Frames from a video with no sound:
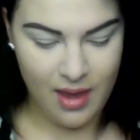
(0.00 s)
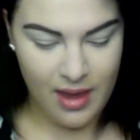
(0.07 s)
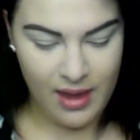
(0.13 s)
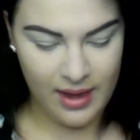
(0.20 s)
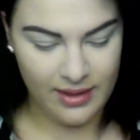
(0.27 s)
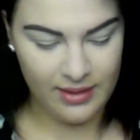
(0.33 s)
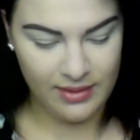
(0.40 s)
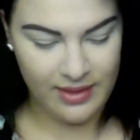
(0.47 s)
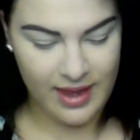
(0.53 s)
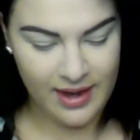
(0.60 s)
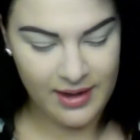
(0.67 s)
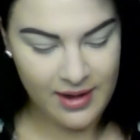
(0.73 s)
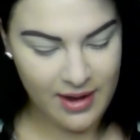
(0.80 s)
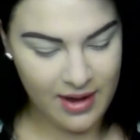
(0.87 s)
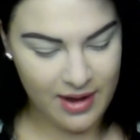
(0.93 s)
And
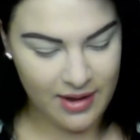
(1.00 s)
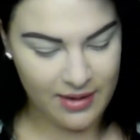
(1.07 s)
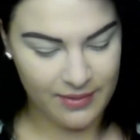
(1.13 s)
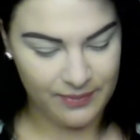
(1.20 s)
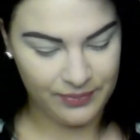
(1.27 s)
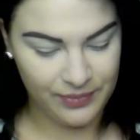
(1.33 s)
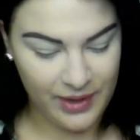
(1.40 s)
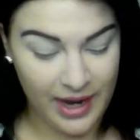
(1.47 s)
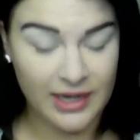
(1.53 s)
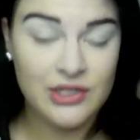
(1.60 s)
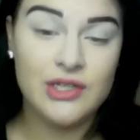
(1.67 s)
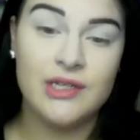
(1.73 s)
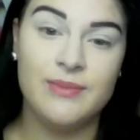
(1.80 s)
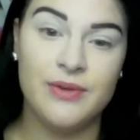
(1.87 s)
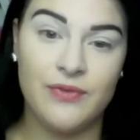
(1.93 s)
then
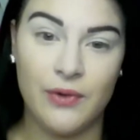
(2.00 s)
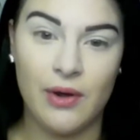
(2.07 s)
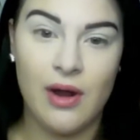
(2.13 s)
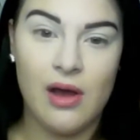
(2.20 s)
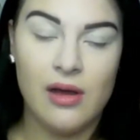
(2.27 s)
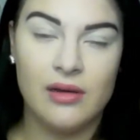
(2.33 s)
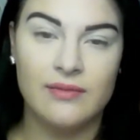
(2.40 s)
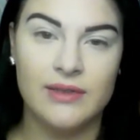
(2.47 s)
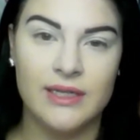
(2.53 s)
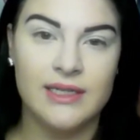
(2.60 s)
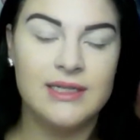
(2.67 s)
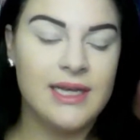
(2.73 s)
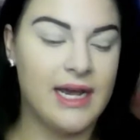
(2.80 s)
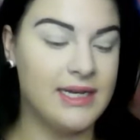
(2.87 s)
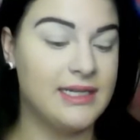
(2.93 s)
actually before all of
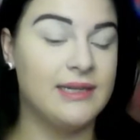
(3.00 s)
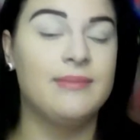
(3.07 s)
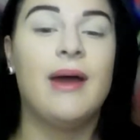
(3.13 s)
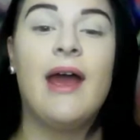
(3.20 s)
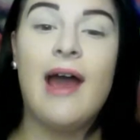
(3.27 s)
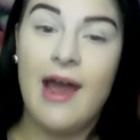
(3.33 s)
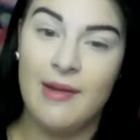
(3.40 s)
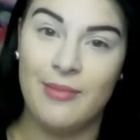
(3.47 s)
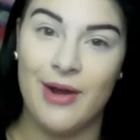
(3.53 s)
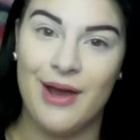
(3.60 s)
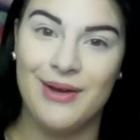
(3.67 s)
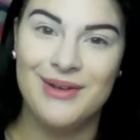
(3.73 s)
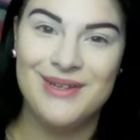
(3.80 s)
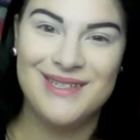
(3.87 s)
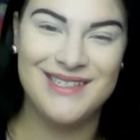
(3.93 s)
this, I did my
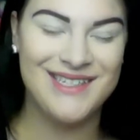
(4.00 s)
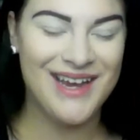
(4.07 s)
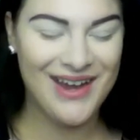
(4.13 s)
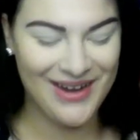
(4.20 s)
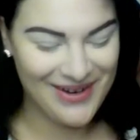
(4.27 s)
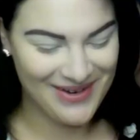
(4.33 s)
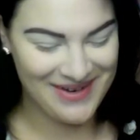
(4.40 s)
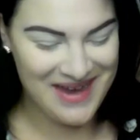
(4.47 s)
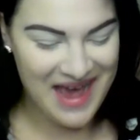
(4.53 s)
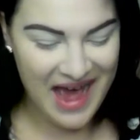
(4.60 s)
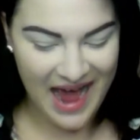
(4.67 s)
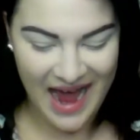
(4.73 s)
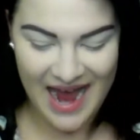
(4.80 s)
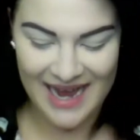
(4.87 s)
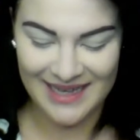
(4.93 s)
eyebrows. So
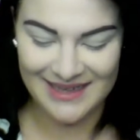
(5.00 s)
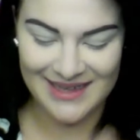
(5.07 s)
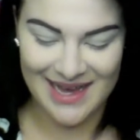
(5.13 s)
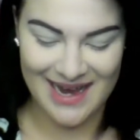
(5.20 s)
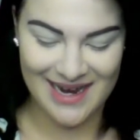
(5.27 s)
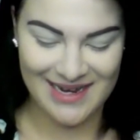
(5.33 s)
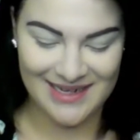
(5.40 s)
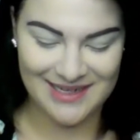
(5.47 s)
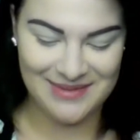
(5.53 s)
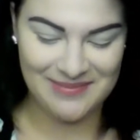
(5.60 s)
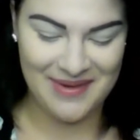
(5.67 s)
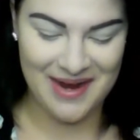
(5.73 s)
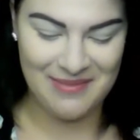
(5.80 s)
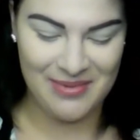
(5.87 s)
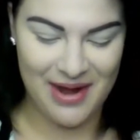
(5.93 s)
I lined
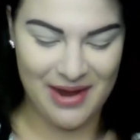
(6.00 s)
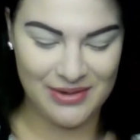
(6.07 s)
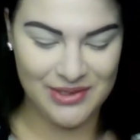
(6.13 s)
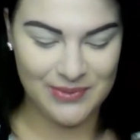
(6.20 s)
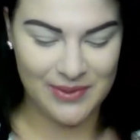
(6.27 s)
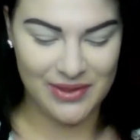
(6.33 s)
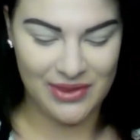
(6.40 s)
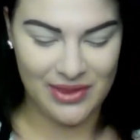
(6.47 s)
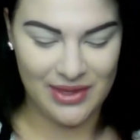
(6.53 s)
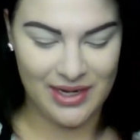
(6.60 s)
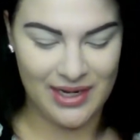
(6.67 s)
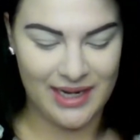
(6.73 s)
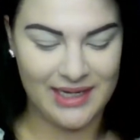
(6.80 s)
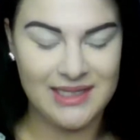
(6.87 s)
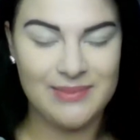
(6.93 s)
my brows with the
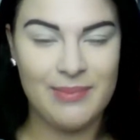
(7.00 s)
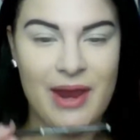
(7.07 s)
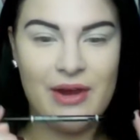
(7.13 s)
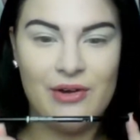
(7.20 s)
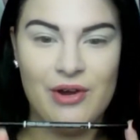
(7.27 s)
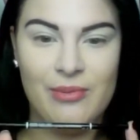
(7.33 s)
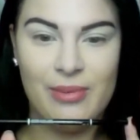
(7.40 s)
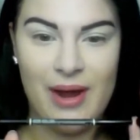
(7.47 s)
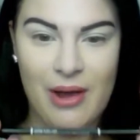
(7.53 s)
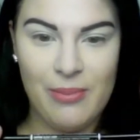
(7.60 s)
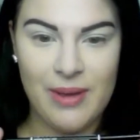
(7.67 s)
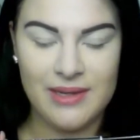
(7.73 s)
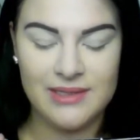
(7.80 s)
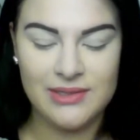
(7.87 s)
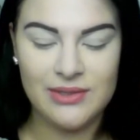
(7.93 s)
NYX Micro Brow
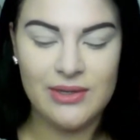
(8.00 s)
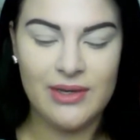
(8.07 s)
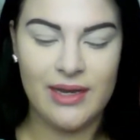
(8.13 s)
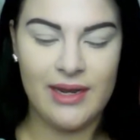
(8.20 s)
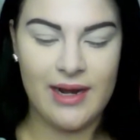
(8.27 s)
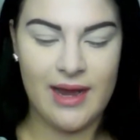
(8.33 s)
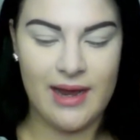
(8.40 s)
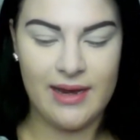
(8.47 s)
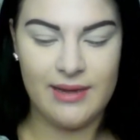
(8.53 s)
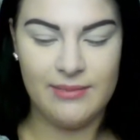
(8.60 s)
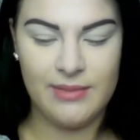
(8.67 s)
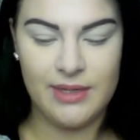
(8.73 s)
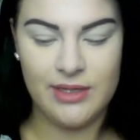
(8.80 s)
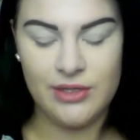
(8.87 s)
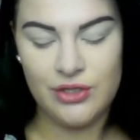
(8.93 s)
Pencil, and I
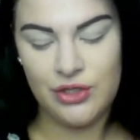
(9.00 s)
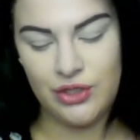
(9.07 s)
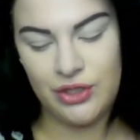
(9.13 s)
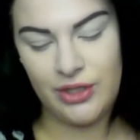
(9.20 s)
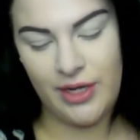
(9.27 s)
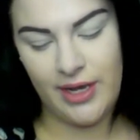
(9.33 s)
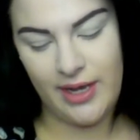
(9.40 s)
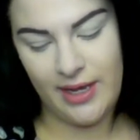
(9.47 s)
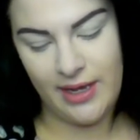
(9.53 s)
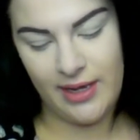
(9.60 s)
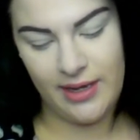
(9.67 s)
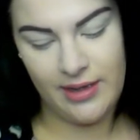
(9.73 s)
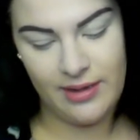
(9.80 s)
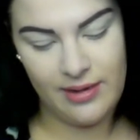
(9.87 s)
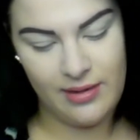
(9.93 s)
am in the
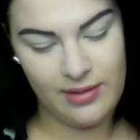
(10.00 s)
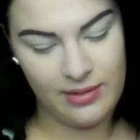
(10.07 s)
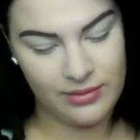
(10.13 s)
shade